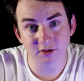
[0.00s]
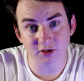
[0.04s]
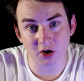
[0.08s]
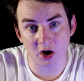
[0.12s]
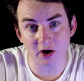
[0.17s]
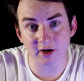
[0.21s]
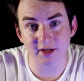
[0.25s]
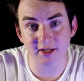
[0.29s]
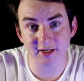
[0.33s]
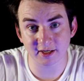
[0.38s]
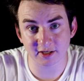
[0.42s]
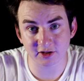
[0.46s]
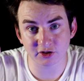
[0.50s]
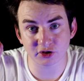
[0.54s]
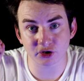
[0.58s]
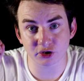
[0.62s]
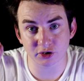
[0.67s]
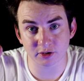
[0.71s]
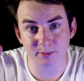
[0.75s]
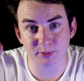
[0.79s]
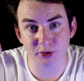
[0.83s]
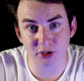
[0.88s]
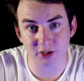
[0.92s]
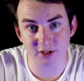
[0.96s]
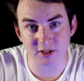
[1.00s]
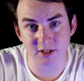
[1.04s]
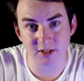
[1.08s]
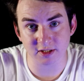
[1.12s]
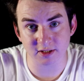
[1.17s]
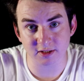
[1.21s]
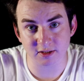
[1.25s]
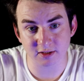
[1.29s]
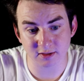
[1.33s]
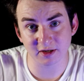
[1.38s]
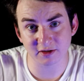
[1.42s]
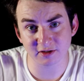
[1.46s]
talking in third
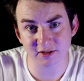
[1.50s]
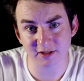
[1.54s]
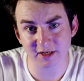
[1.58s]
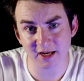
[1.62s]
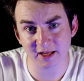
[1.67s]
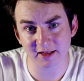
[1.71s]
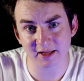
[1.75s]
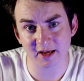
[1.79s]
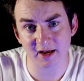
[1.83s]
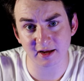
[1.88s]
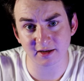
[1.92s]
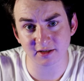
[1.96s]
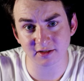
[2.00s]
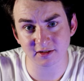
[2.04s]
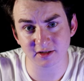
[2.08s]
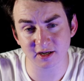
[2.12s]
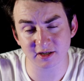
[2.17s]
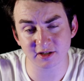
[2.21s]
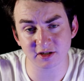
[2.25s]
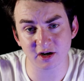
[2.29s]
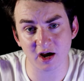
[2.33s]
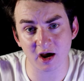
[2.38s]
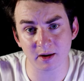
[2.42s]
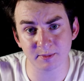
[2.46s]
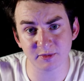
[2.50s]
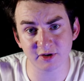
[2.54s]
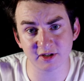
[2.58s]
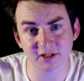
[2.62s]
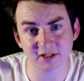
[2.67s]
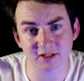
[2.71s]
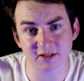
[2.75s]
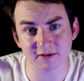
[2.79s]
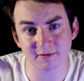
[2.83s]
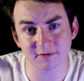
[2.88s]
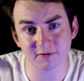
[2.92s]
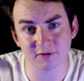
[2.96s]
person. We understand that such
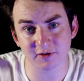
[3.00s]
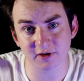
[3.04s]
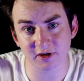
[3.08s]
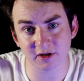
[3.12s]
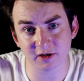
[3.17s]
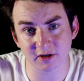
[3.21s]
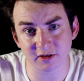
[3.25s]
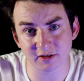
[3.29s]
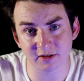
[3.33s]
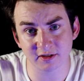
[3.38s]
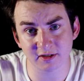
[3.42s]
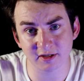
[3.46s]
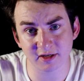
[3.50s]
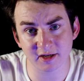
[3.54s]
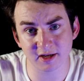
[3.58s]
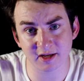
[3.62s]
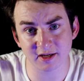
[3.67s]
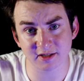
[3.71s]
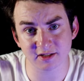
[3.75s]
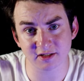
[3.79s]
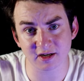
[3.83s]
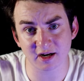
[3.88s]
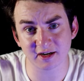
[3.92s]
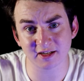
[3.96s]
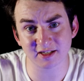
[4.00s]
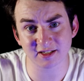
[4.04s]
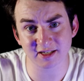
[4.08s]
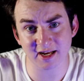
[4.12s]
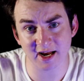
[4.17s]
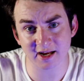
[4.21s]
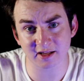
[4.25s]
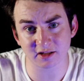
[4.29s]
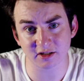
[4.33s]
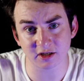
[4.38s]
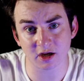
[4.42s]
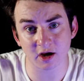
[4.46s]
omniscient figure is not
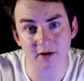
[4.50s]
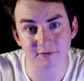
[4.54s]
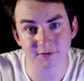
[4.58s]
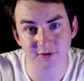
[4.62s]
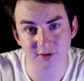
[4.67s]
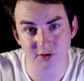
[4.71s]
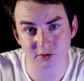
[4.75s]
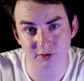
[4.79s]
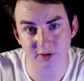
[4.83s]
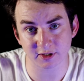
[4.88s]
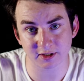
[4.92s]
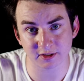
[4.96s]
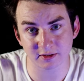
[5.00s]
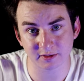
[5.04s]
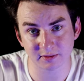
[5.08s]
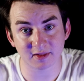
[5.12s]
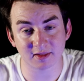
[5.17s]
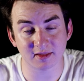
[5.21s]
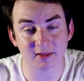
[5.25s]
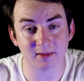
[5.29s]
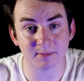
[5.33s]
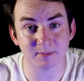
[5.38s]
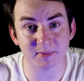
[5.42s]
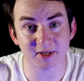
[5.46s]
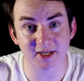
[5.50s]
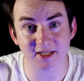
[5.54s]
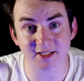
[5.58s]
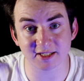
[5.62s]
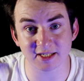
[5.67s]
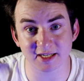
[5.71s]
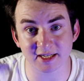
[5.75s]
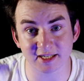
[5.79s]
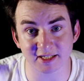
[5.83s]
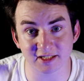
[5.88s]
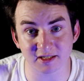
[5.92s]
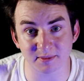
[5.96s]
exactly off screen
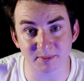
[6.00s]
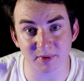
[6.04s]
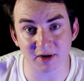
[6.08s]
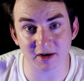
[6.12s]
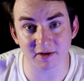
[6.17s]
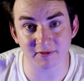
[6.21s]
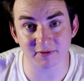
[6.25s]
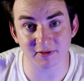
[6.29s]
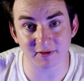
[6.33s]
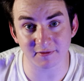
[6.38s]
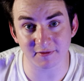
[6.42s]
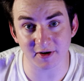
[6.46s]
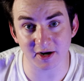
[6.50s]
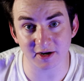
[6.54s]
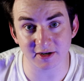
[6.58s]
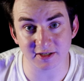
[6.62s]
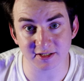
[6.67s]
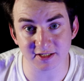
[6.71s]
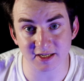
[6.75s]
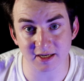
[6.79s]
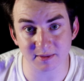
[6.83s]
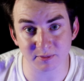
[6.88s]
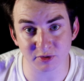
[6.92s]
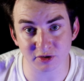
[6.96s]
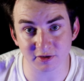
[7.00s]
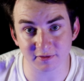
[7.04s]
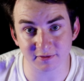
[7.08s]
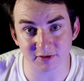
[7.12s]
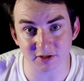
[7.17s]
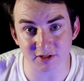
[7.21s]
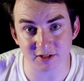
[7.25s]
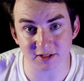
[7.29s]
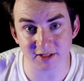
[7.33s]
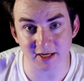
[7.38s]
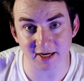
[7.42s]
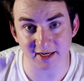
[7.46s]
because it is above the very same
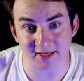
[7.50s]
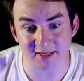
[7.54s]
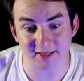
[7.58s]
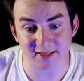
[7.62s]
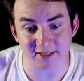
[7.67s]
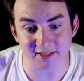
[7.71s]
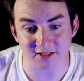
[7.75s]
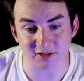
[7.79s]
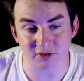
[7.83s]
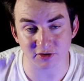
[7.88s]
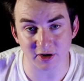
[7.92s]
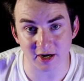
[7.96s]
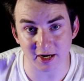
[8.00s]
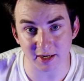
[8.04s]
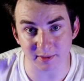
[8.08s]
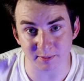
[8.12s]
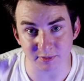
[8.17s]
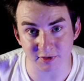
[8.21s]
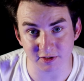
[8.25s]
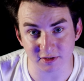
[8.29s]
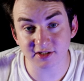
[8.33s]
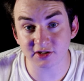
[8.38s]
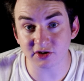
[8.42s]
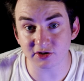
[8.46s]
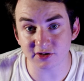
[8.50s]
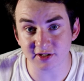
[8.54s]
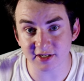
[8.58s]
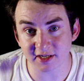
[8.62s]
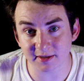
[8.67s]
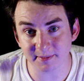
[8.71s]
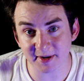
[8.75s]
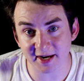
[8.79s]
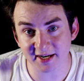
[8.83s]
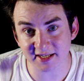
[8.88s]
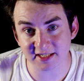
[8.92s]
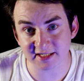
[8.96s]
universe that it describes. So
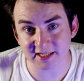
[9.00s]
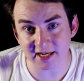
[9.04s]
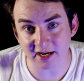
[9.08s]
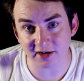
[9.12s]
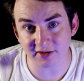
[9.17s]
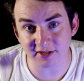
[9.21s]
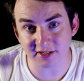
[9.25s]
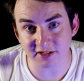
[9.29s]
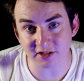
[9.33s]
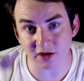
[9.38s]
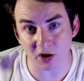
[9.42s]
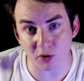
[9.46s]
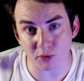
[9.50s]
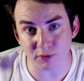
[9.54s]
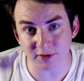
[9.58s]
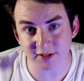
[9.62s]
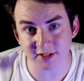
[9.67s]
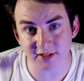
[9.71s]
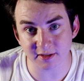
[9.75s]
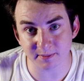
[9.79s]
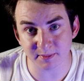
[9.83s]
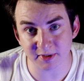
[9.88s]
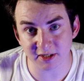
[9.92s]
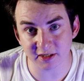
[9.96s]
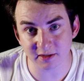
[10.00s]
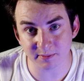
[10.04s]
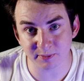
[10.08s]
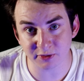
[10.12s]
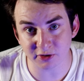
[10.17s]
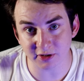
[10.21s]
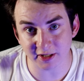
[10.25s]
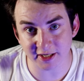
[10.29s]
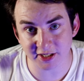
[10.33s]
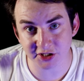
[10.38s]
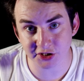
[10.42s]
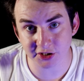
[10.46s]
cinematic sound is always the
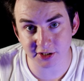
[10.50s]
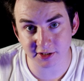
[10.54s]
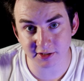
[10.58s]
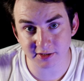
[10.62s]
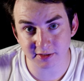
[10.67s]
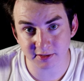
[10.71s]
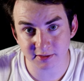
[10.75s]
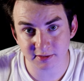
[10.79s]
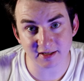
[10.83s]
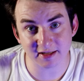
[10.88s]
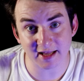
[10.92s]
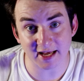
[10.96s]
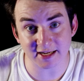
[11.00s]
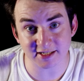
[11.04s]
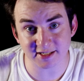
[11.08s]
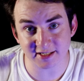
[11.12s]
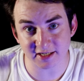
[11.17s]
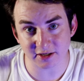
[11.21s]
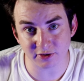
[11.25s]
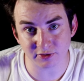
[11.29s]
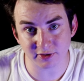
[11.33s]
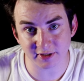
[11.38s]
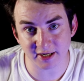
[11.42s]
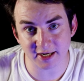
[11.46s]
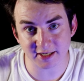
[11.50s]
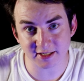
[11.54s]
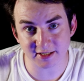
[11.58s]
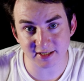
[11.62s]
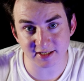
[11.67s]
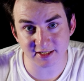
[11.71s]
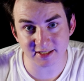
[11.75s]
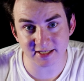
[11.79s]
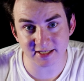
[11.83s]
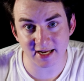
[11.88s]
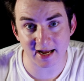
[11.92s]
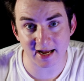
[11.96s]
manipulation that
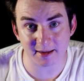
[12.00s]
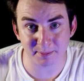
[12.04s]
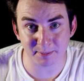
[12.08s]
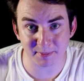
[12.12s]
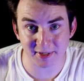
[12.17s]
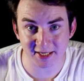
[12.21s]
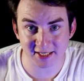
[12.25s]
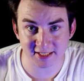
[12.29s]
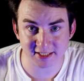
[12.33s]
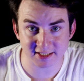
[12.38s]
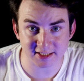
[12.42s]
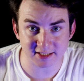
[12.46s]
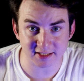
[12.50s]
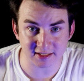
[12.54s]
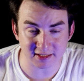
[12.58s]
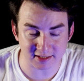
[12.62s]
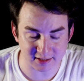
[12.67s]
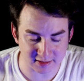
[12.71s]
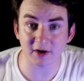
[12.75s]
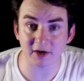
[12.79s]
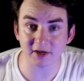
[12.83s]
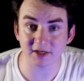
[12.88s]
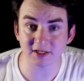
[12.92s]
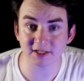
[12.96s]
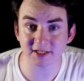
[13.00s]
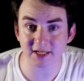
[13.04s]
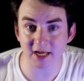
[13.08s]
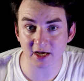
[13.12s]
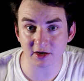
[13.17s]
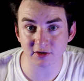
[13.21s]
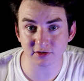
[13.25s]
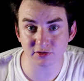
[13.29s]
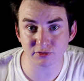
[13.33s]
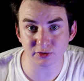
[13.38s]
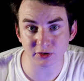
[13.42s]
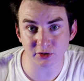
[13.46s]
synchronizes and mixes various
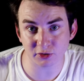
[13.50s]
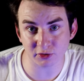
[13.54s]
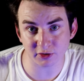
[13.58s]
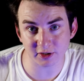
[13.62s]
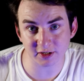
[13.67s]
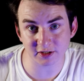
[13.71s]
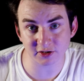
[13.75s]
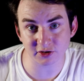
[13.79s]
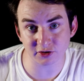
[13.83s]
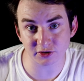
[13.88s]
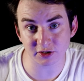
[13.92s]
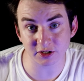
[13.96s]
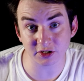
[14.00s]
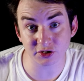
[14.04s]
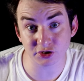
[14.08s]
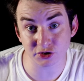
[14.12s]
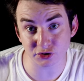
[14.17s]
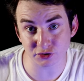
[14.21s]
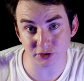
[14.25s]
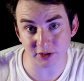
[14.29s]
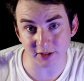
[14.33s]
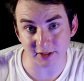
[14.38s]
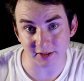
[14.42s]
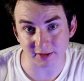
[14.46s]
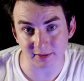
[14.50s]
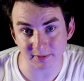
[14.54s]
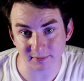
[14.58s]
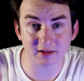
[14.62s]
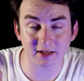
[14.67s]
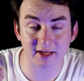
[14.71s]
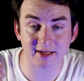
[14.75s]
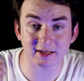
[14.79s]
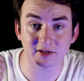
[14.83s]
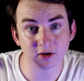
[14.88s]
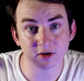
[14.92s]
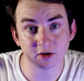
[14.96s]
sounds recorded during shooting,
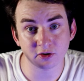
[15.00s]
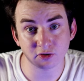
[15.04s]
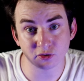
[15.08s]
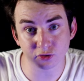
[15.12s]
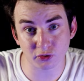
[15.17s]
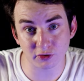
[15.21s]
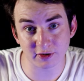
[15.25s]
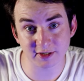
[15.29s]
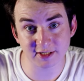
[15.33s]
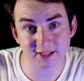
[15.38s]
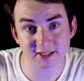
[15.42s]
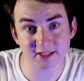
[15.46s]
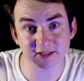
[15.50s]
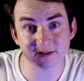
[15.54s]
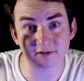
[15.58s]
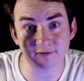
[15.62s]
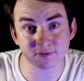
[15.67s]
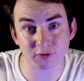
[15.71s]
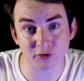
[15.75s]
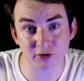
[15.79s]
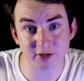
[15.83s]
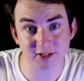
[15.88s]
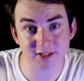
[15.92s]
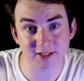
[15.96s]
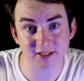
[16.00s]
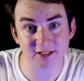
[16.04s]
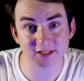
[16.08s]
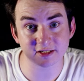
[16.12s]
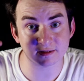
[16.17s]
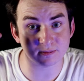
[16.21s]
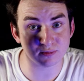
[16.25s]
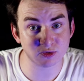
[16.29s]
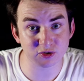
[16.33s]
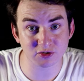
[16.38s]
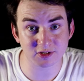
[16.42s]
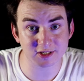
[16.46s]
like noises,
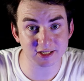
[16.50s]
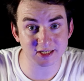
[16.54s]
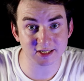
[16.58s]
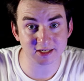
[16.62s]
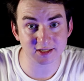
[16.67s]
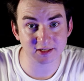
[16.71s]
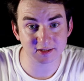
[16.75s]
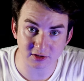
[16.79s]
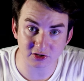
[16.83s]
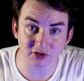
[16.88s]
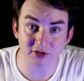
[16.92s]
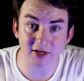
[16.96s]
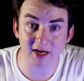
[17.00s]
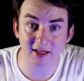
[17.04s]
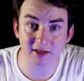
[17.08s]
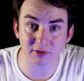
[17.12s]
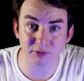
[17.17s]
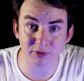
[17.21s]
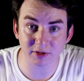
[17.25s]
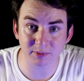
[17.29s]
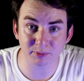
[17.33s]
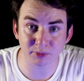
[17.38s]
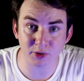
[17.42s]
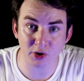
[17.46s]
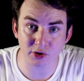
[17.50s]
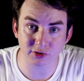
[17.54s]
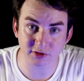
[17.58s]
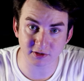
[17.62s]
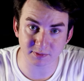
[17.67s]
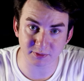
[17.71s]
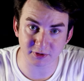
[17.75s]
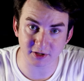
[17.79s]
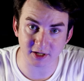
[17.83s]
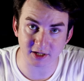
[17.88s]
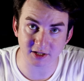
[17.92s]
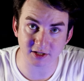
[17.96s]
voices, music, together with
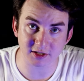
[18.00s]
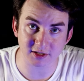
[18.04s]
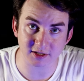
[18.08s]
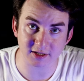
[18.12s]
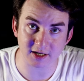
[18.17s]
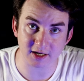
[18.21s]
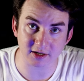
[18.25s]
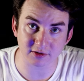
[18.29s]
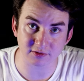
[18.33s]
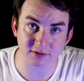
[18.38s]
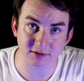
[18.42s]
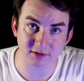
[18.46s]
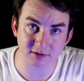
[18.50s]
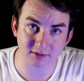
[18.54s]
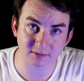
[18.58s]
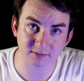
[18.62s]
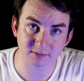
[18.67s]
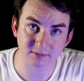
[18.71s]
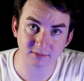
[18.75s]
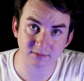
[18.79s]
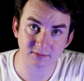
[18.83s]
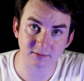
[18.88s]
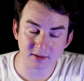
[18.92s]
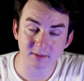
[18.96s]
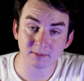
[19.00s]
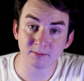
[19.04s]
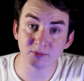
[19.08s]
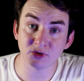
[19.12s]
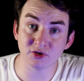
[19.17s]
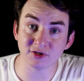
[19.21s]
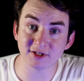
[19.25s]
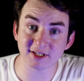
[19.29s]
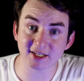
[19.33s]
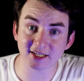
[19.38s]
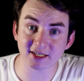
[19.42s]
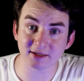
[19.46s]
post-production sounds
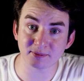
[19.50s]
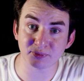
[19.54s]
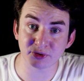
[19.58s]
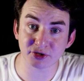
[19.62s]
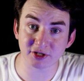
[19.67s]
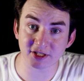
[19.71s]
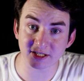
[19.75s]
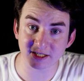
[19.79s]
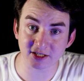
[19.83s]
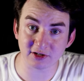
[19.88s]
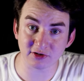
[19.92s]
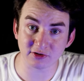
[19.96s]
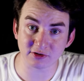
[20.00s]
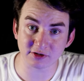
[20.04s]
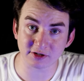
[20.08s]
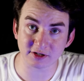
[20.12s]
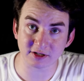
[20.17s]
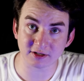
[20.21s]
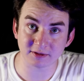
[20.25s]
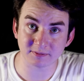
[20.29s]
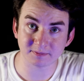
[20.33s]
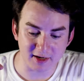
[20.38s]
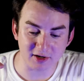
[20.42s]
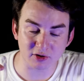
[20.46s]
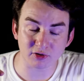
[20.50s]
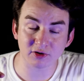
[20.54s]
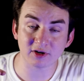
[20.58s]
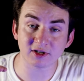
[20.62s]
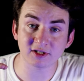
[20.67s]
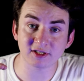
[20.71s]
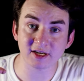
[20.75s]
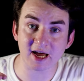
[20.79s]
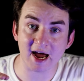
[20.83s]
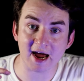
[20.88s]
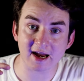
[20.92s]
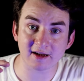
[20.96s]
music in particular in order
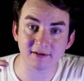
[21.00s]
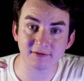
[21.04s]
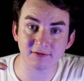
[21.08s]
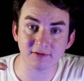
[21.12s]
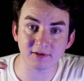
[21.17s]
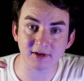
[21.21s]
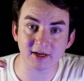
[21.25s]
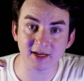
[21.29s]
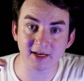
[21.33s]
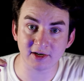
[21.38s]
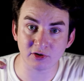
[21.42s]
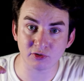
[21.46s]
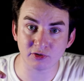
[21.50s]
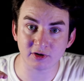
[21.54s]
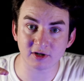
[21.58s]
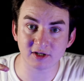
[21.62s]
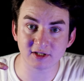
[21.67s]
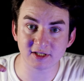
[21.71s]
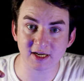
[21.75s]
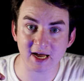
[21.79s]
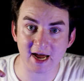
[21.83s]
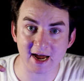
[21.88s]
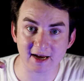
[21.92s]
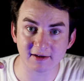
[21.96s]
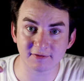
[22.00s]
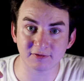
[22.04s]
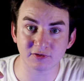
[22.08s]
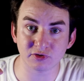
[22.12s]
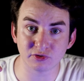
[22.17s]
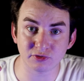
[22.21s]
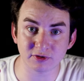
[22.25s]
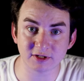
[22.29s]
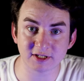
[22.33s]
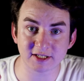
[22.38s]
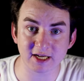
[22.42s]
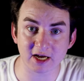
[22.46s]
to add in order to add
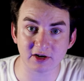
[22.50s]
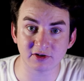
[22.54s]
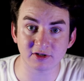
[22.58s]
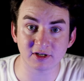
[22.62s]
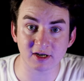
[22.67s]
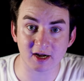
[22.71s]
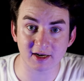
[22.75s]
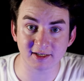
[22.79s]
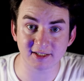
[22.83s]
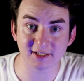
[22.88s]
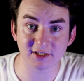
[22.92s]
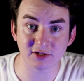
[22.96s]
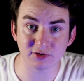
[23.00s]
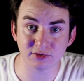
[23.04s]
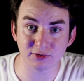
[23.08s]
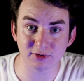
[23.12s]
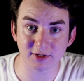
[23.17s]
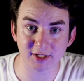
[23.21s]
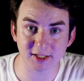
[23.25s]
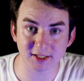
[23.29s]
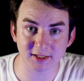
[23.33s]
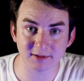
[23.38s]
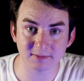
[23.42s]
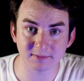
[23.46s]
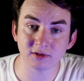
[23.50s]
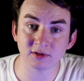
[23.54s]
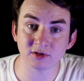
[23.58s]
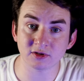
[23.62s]
fluid sound continuity